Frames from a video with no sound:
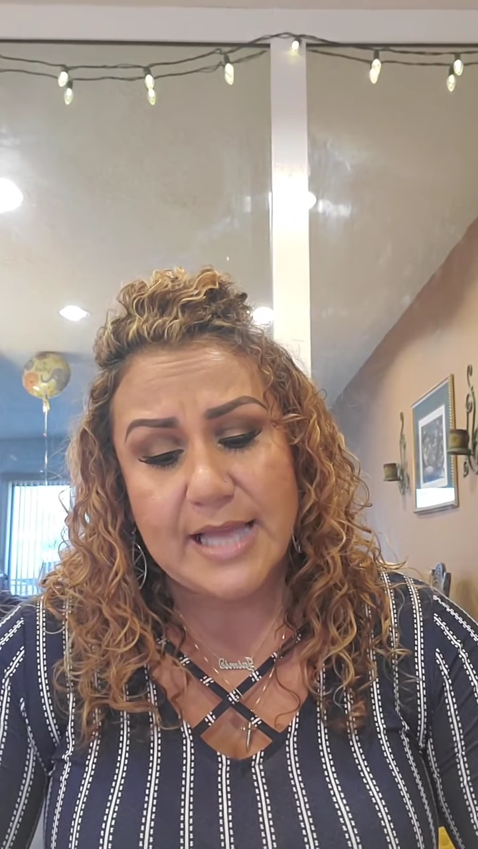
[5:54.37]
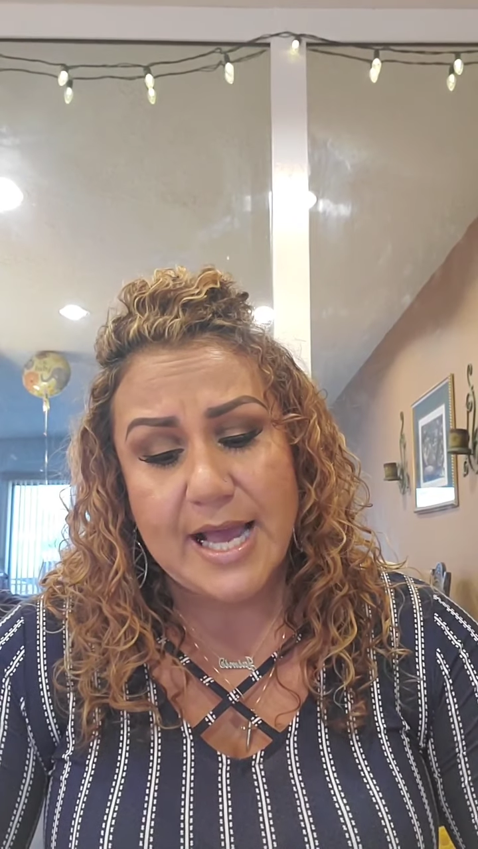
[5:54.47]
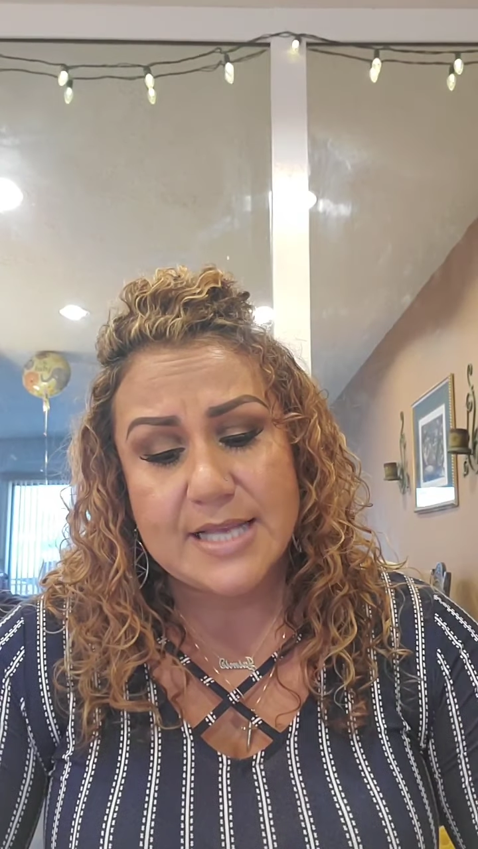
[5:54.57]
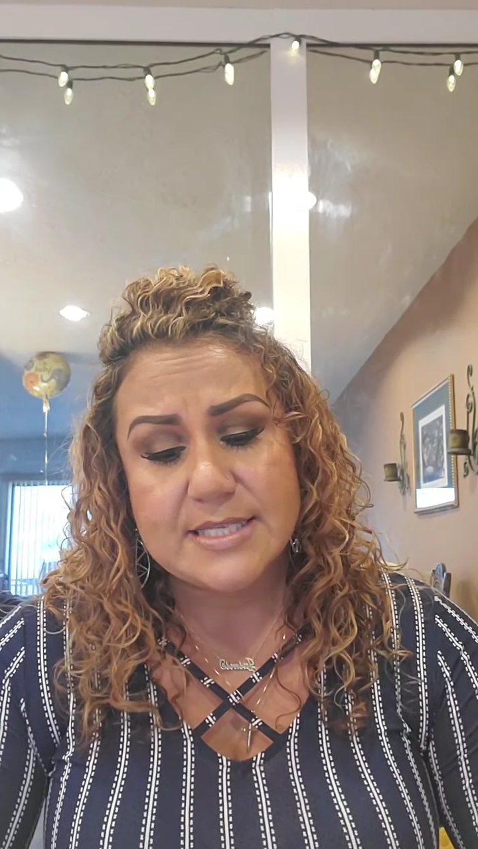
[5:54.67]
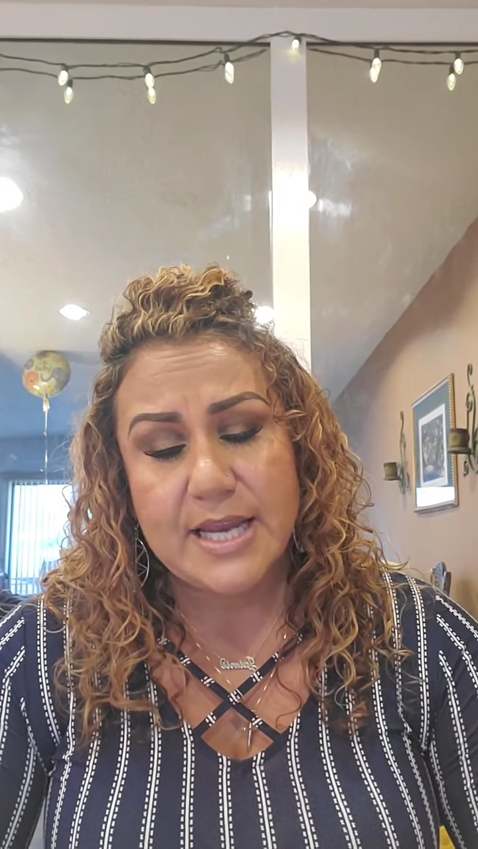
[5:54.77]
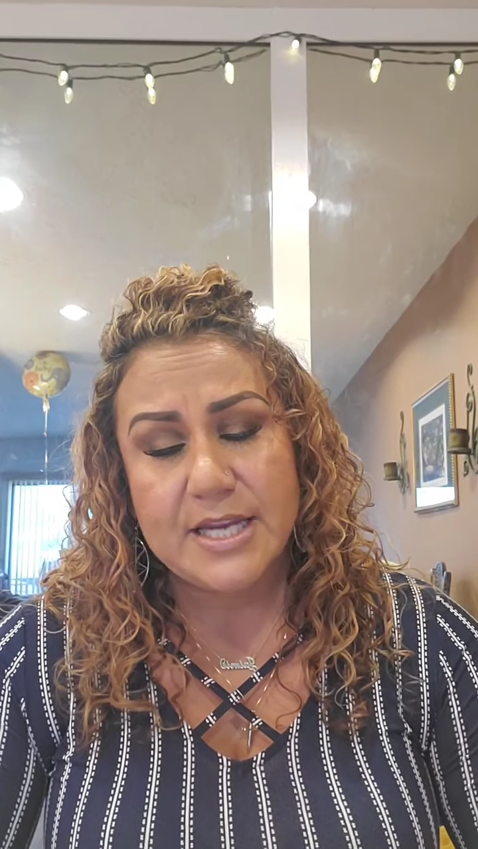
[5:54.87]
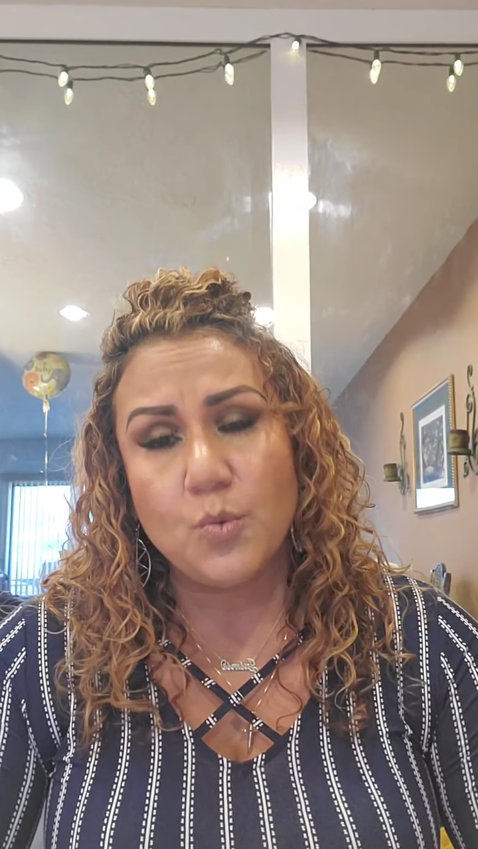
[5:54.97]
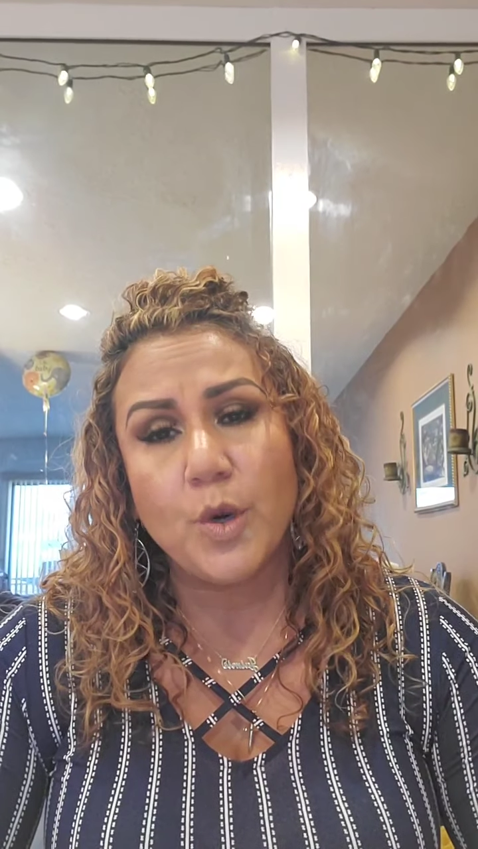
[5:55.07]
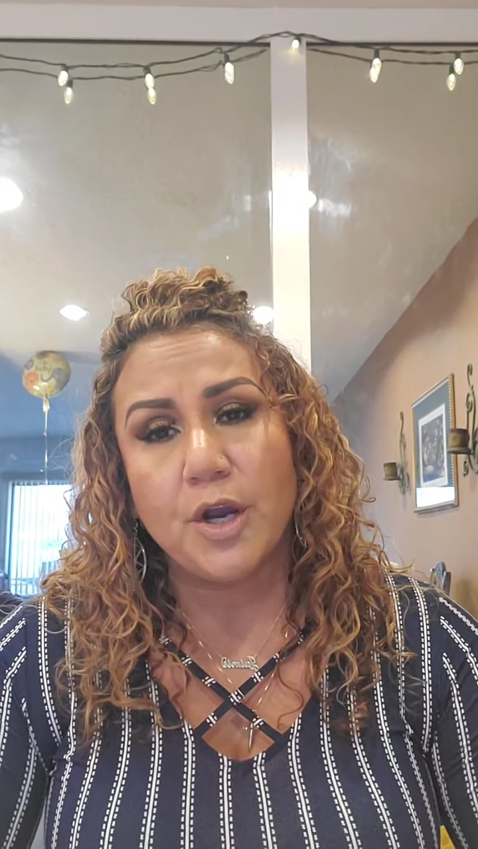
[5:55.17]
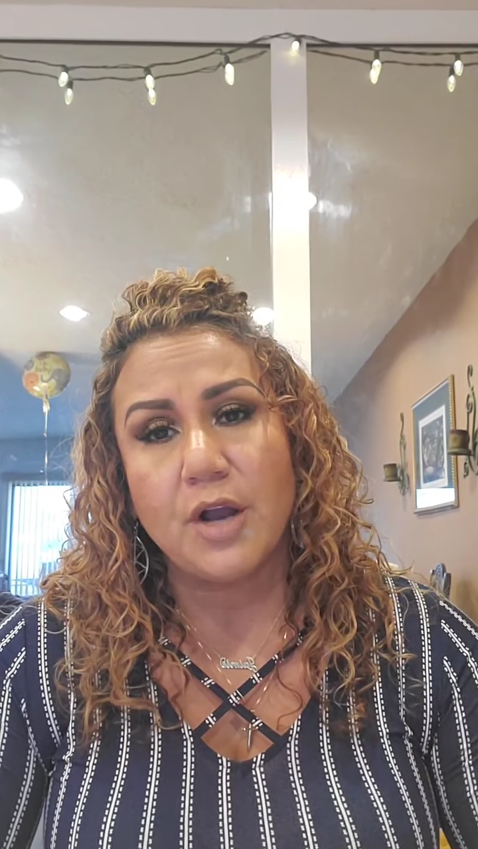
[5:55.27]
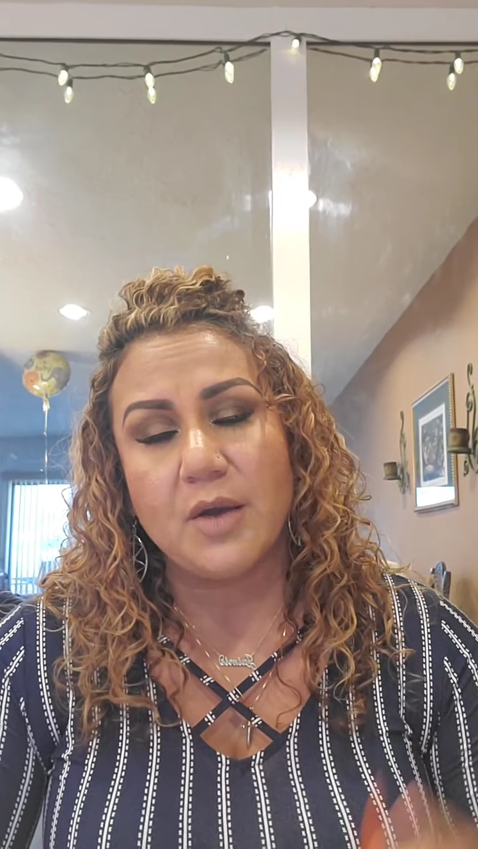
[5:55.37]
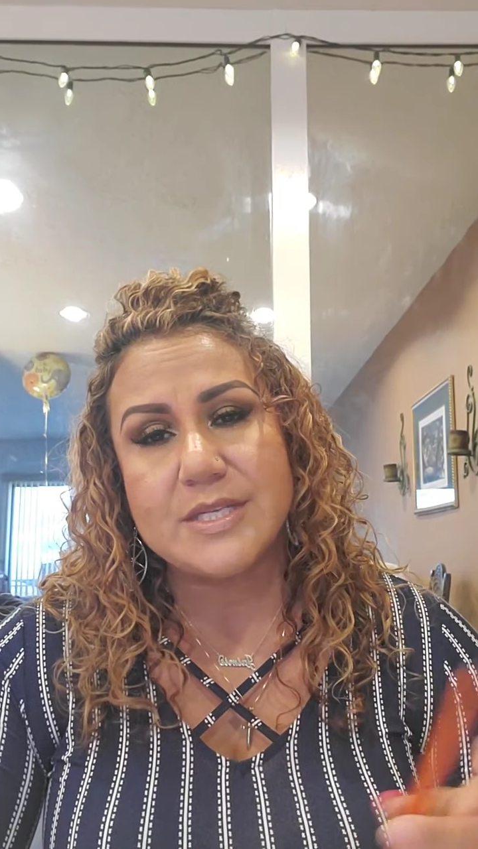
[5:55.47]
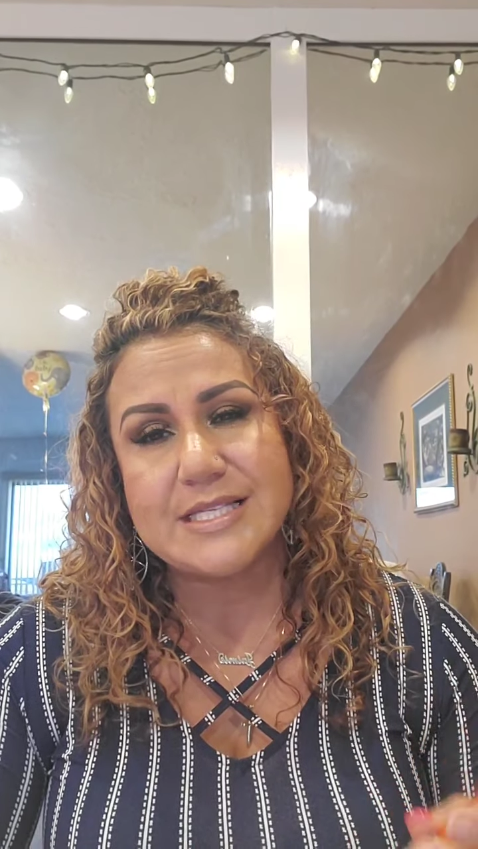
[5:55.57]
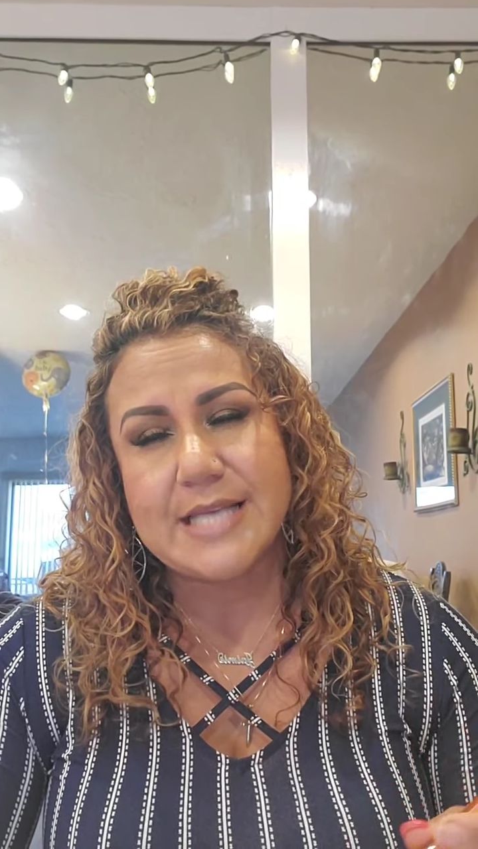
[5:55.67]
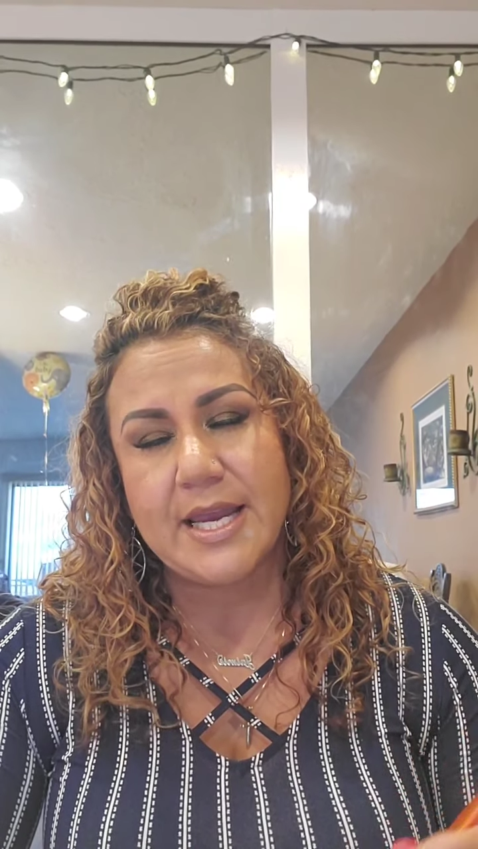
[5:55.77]
last anywhere, I
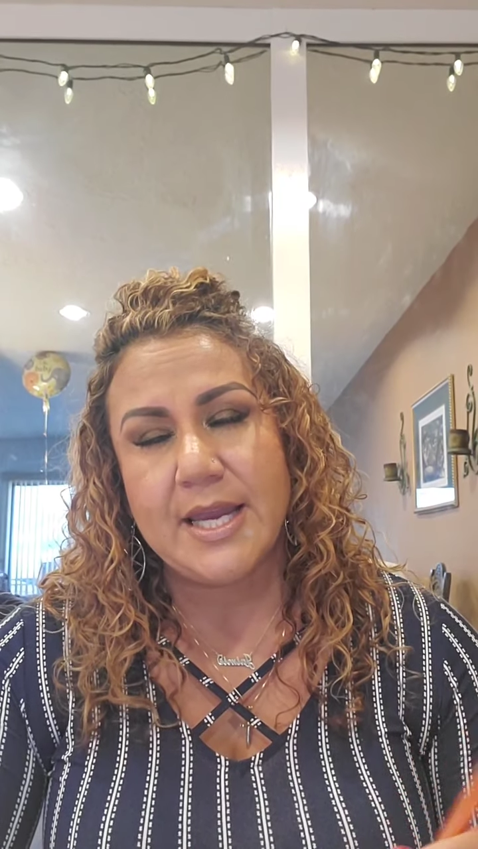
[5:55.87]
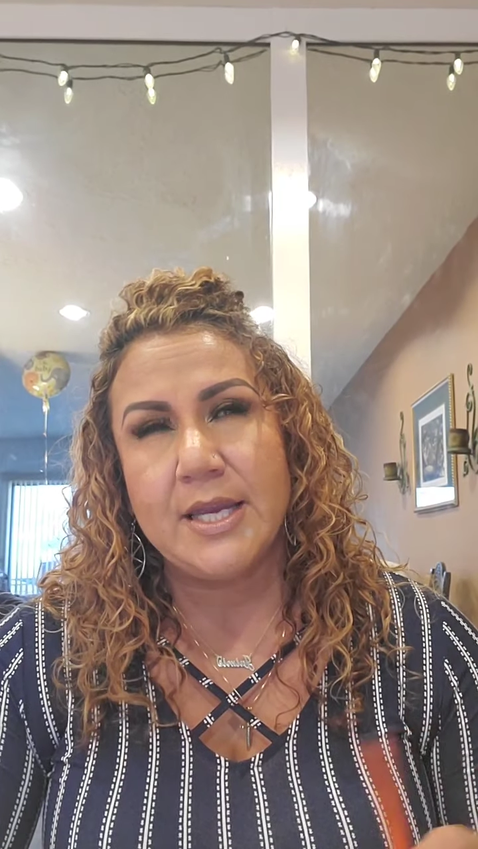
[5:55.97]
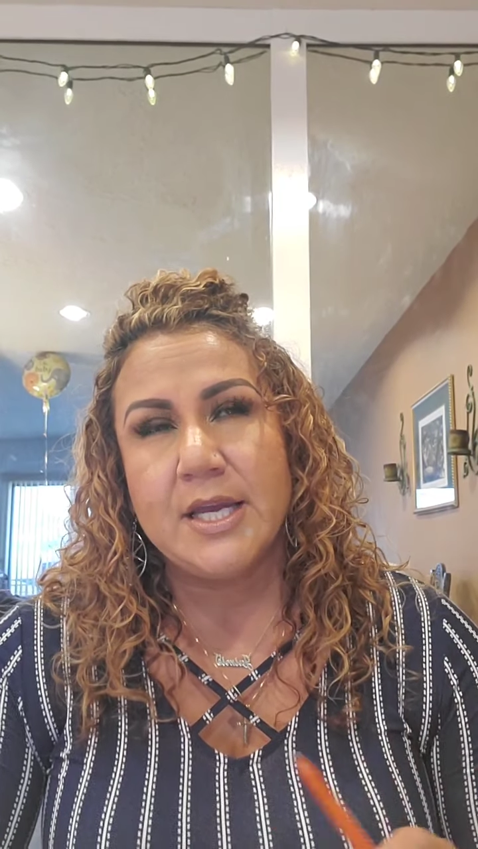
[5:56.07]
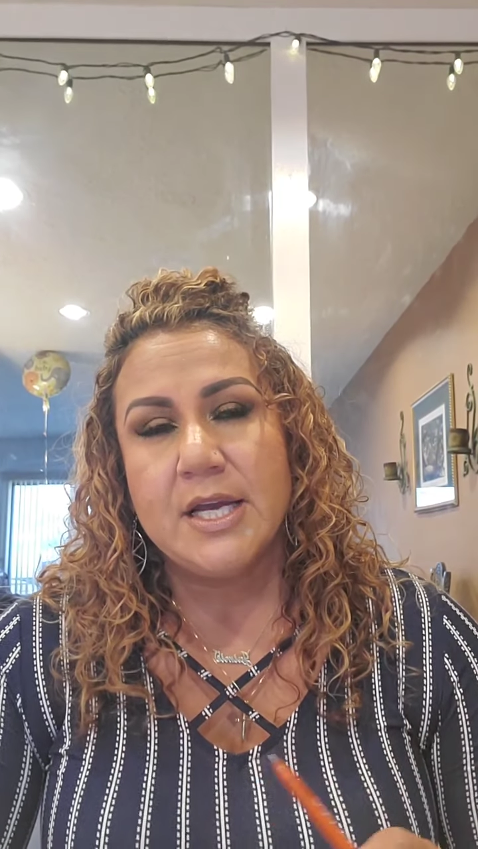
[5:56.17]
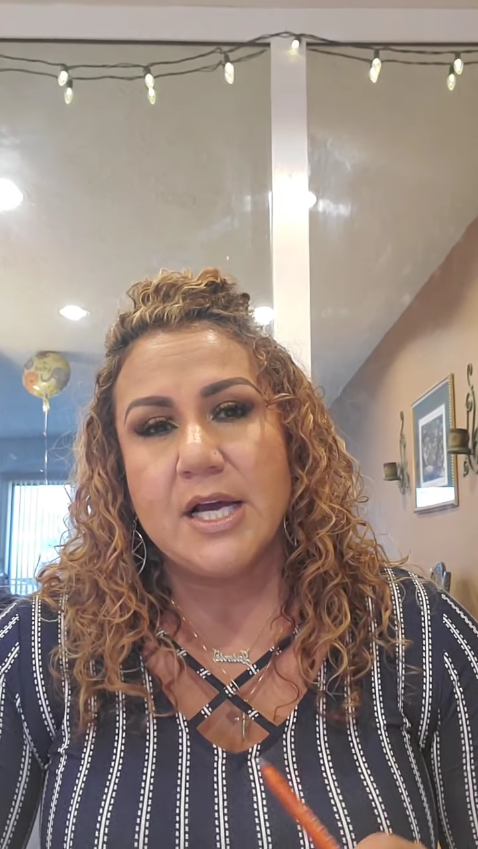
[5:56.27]
would say,